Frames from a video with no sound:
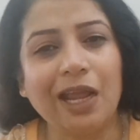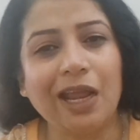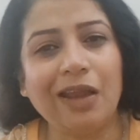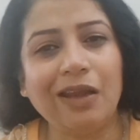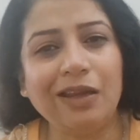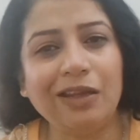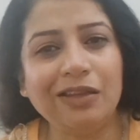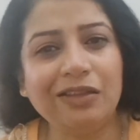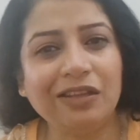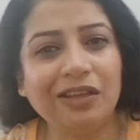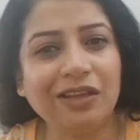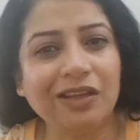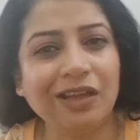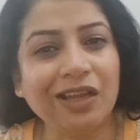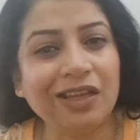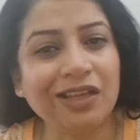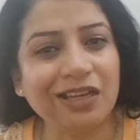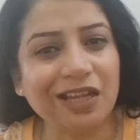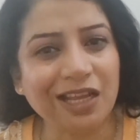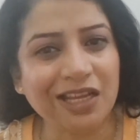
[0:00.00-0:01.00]
anything
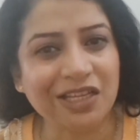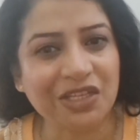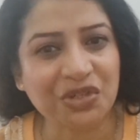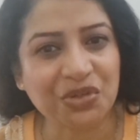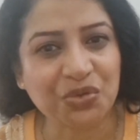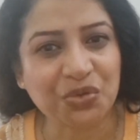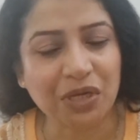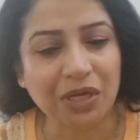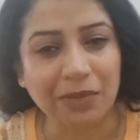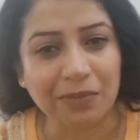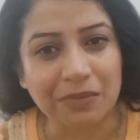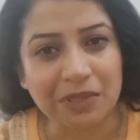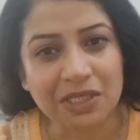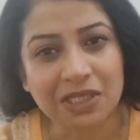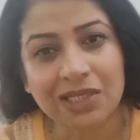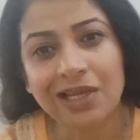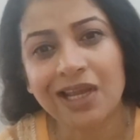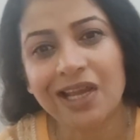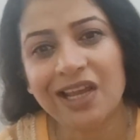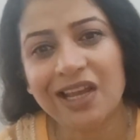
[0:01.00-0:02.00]
in
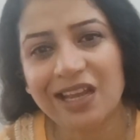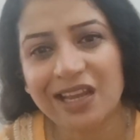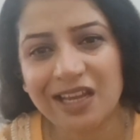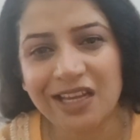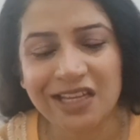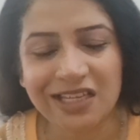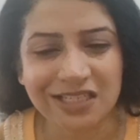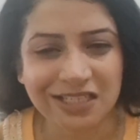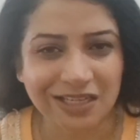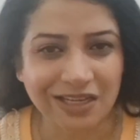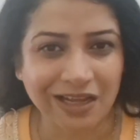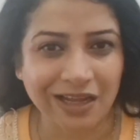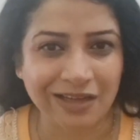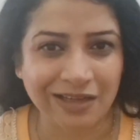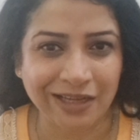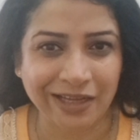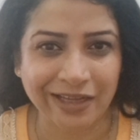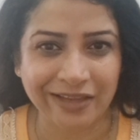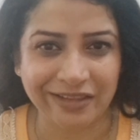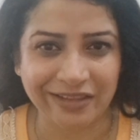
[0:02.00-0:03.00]
extremes is
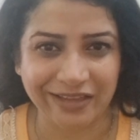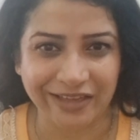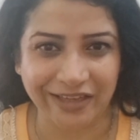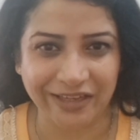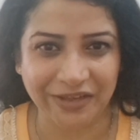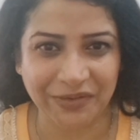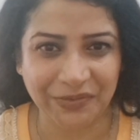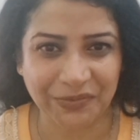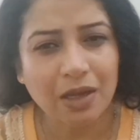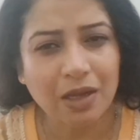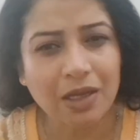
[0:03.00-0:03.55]
unhealthy,